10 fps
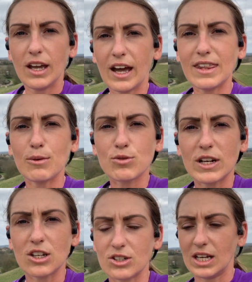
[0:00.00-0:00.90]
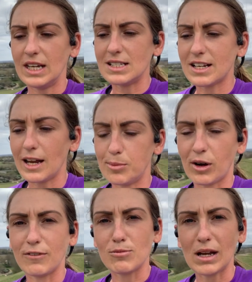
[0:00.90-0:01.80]
and that was really good. He's
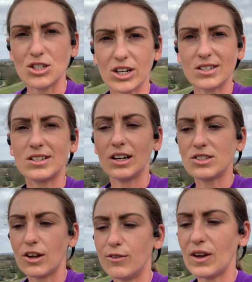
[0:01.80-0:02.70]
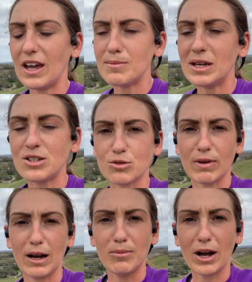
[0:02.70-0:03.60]
tapering from Manchester, so for him he just
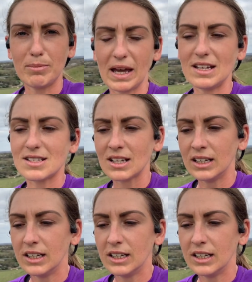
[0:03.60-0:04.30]
ran at my pace.